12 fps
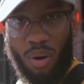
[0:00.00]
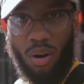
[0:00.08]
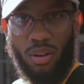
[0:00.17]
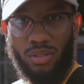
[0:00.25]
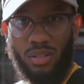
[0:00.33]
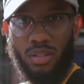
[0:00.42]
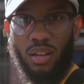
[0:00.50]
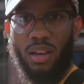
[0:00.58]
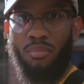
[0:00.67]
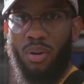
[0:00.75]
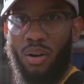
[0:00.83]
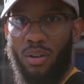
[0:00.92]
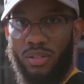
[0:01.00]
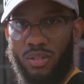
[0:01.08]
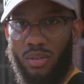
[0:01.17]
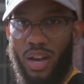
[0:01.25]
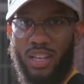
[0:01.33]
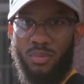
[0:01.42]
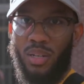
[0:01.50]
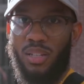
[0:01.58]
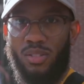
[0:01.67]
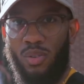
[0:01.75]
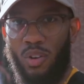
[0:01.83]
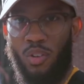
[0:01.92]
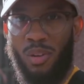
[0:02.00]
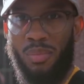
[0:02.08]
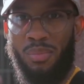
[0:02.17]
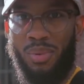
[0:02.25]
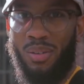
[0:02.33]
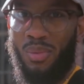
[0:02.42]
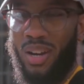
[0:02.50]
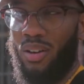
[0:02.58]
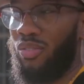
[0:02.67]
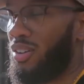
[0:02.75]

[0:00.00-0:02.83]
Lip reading: bars, because I like bars. You guys may disagree with me, but whatever.